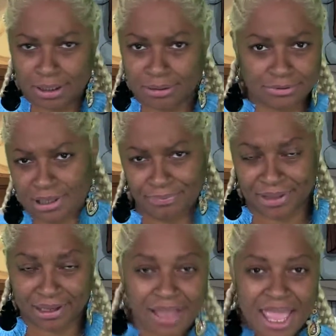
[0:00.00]

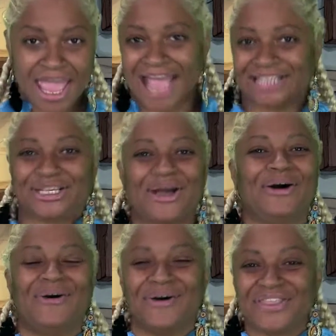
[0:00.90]
something. And
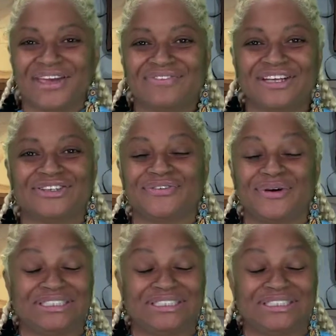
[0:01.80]
so on the adventure, of course,